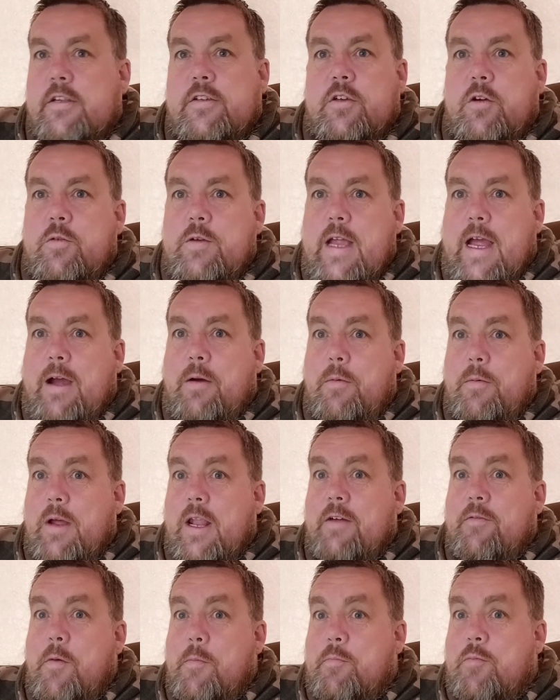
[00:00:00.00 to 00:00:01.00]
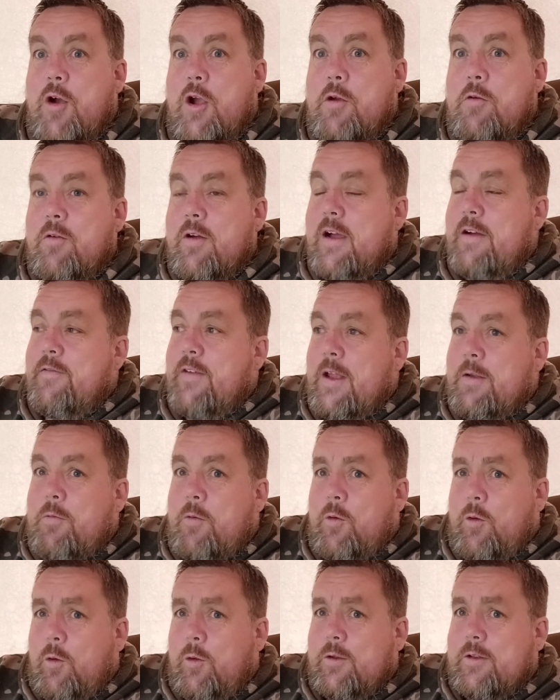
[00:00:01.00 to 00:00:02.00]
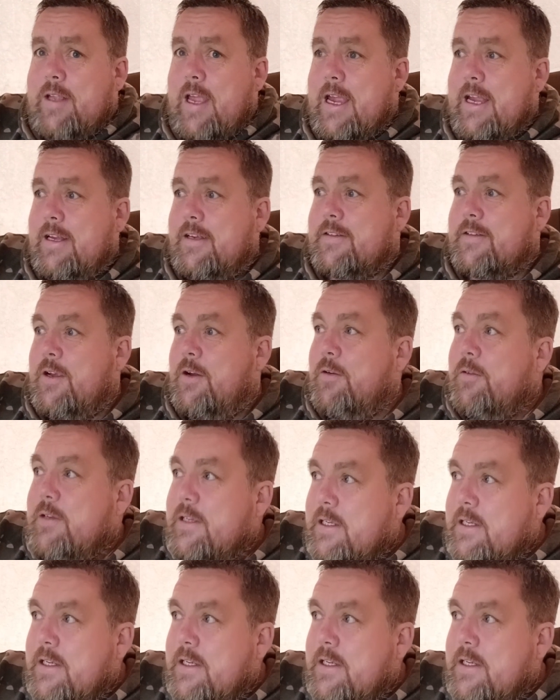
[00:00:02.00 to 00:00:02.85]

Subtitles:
so now I'm gonna have a brew. I haven't had one all day, so